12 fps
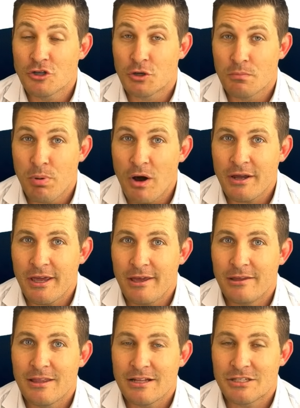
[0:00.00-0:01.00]

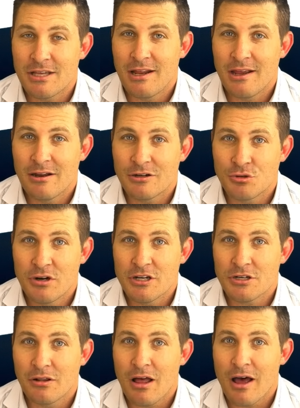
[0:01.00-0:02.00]
bucket that's sitting in a
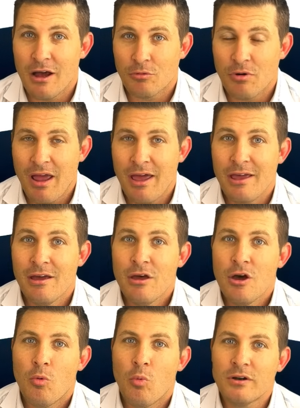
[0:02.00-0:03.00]
traditional IRA,
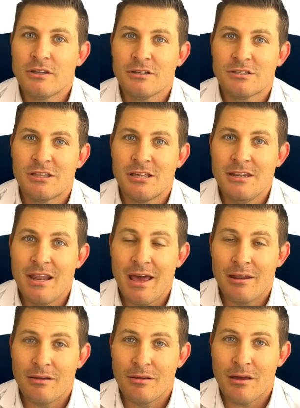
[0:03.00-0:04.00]
what does the
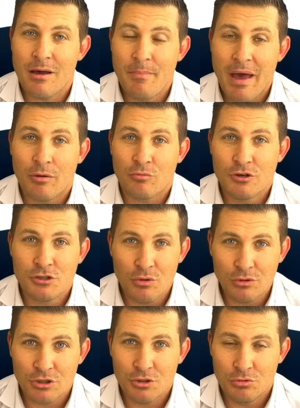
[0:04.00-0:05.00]
net amount
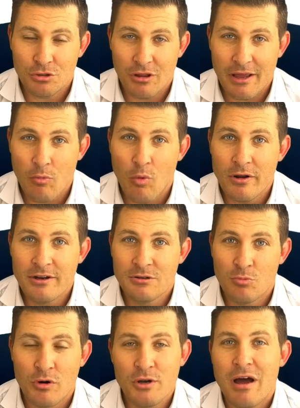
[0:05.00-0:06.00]
result to? So like
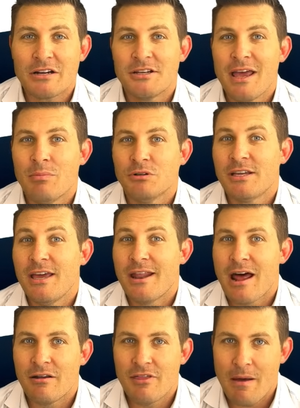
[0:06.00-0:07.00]
were you actually able to get
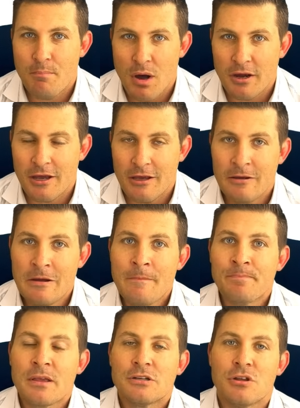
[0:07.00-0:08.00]
out of that bucket?
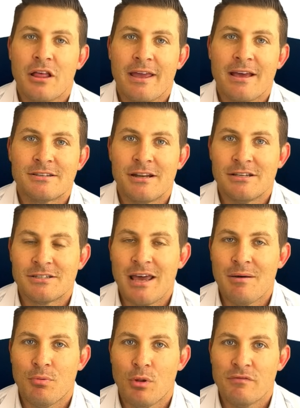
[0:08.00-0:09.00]
So like as an
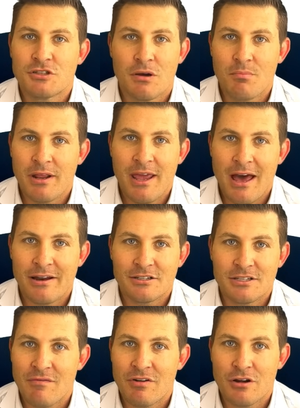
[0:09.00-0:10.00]
example, if somebody had a
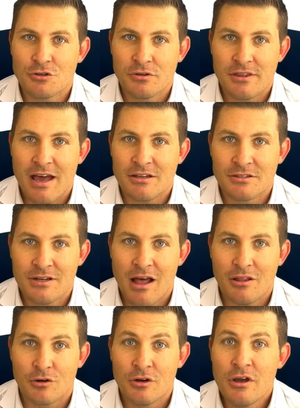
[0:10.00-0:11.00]

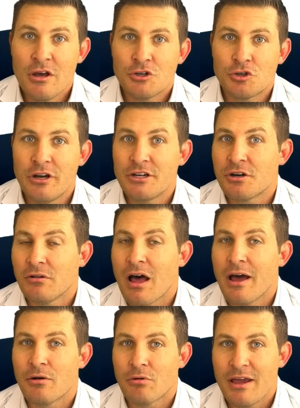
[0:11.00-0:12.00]
$700,000 traditional
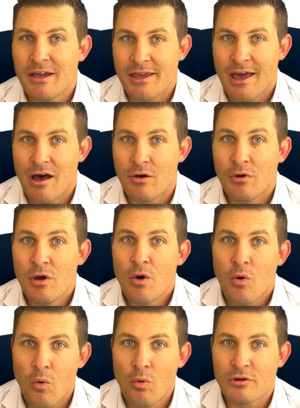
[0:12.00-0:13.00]
IRA account
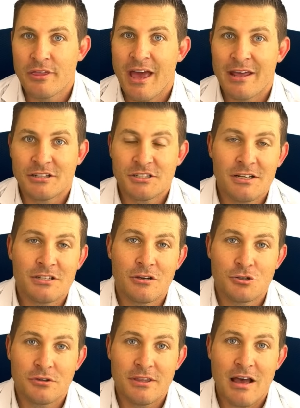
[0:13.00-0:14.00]
or they had a
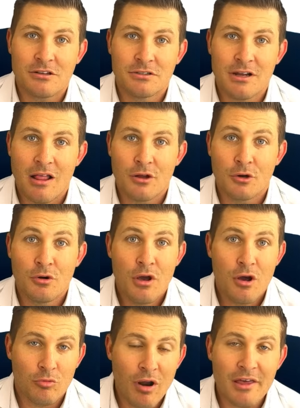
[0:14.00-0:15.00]
$600,000
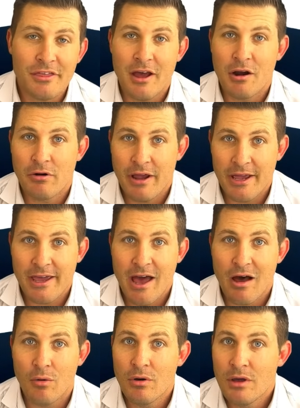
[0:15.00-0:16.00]
Roth IRA
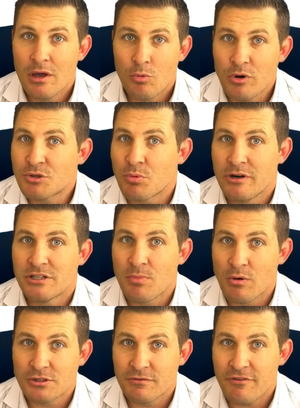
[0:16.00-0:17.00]
account, which one is
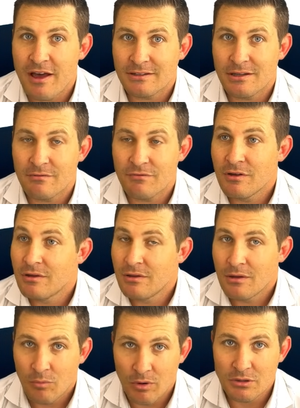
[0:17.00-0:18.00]
most effective?
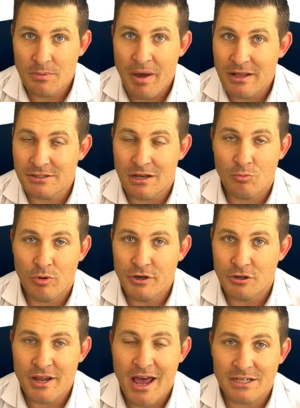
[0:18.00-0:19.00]
Well, it depends on what
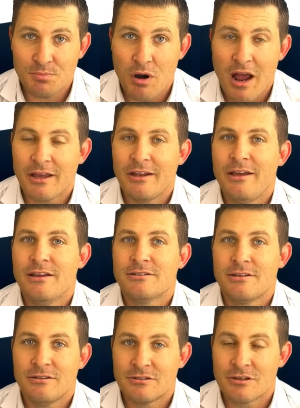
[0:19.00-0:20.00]
your tax bracket is
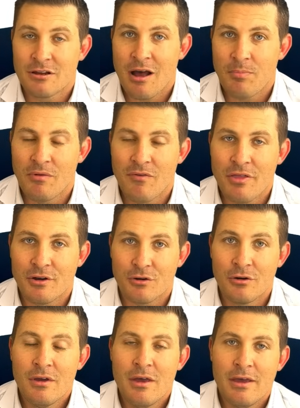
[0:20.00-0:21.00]
and a couple of
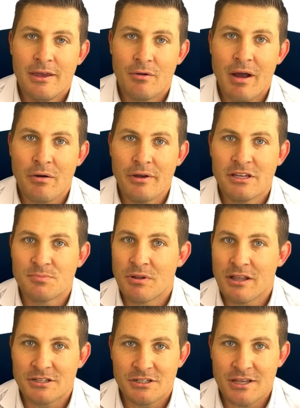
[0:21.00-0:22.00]
other areas. But
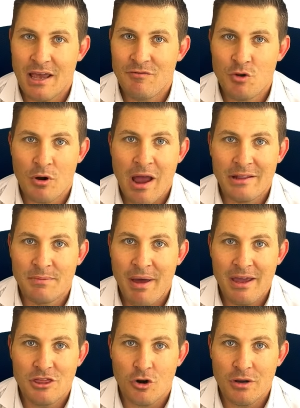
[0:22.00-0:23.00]
let's just say if you had to
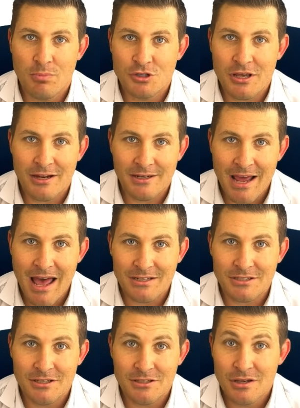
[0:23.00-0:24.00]
pay 30% in
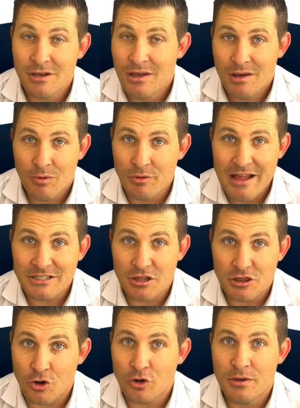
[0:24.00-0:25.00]
taxes, well, that's
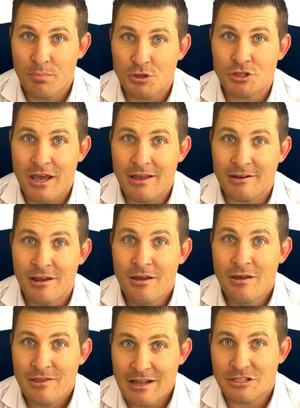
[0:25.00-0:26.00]
30%
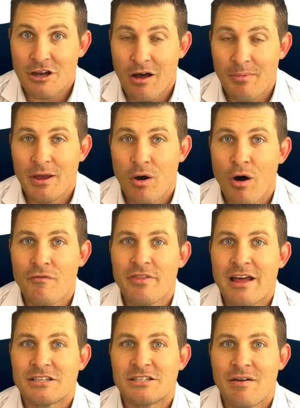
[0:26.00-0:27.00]
that's coming off of
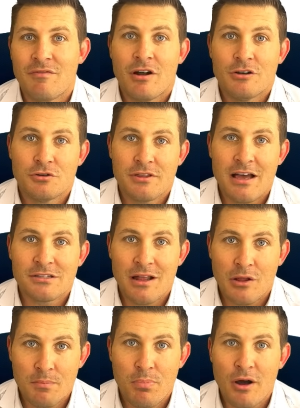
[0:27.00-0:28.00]
that
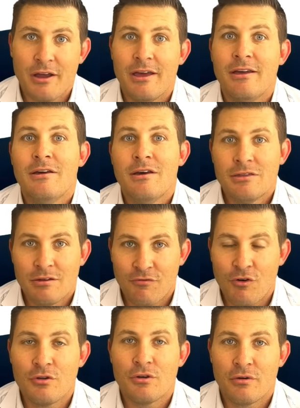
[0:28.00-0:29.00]
$700,000 bucket the
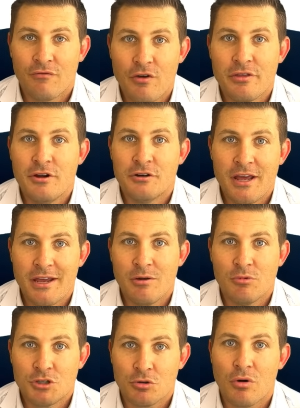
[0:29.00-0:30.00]
further and further you're taking
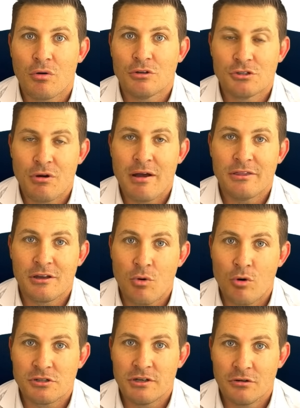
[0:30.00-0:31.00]
withdrawals throughout the
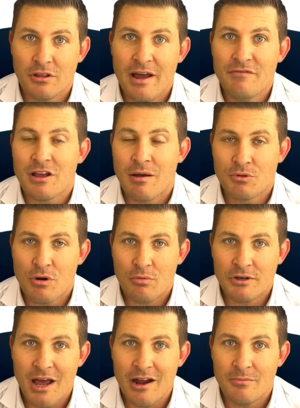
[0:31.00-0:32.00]
course of your lifetime throughout
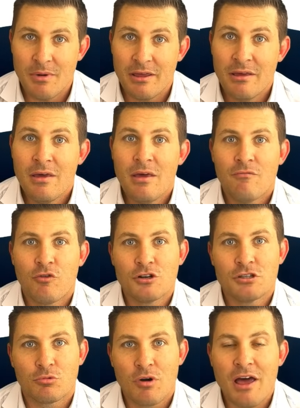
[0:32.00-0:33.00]
retirement.
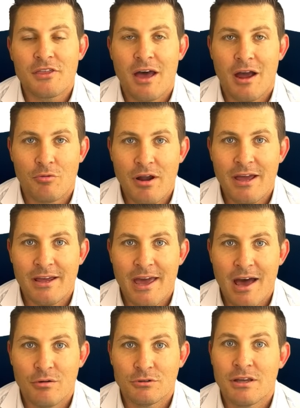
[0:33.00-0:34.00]
Versus the Roth IRA
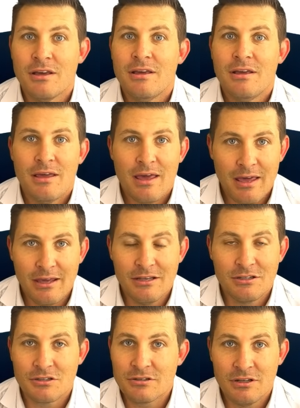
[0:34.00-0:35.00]
account
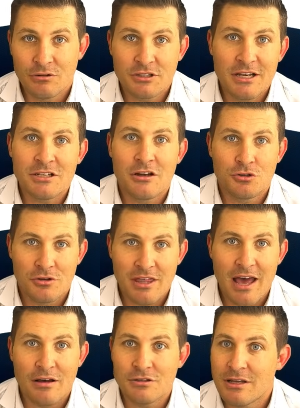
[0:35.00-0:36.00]
is
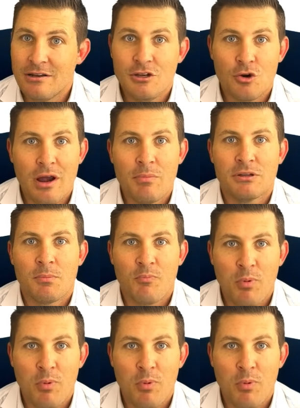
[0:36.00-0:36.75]
$600,000. You're able to